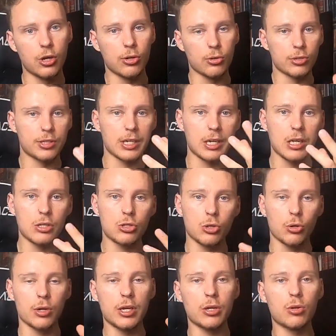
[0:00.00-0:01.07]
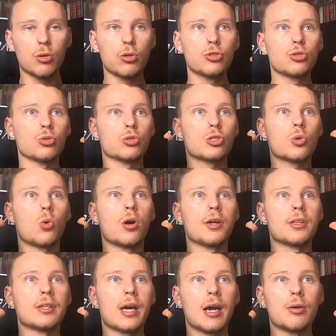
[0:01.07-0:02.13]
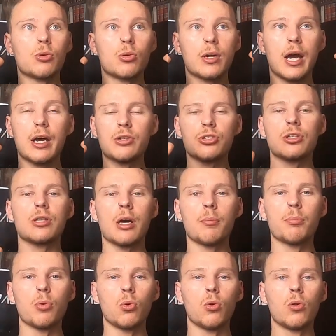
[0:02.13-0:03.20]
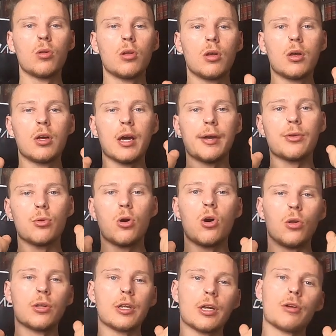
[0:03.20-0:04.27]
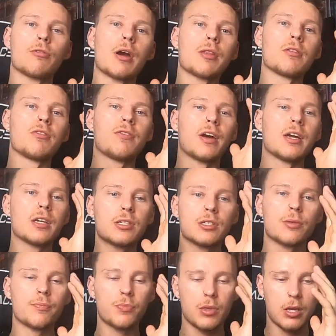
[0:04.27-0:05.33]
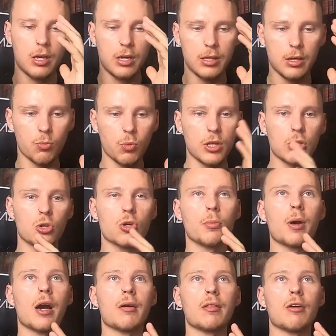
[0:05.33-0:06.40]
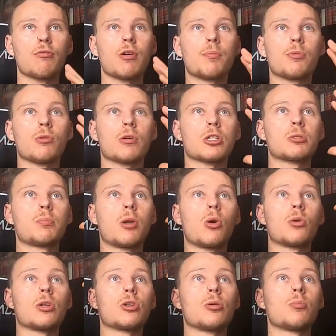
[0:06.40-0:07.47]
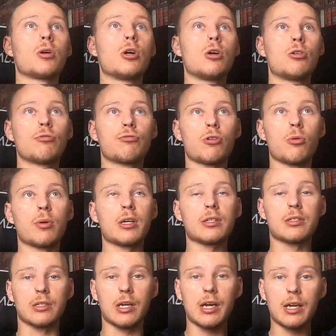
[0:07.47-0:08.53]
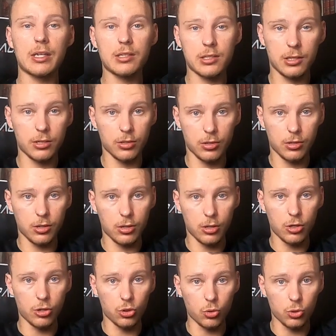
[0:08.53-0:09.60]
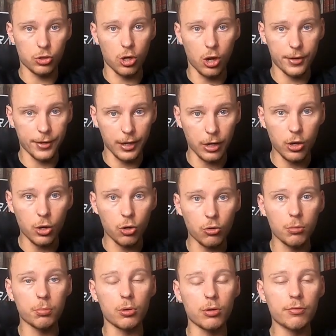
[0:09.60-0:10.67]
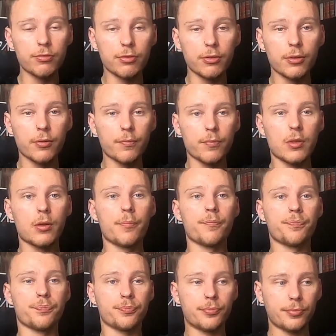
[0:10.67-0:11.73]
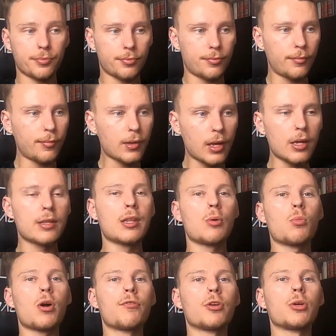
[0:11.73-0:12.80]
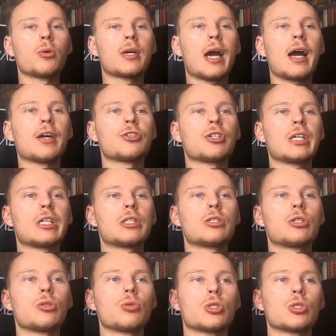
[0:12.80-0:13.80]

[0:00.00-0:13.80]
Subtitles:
you're sitting into your heels, you're squatting down, you're catching that ball, and you're holding it around the face. And when you come out of that rep, you're exploding up, throwing it to hit your target or above. And then whether you catch into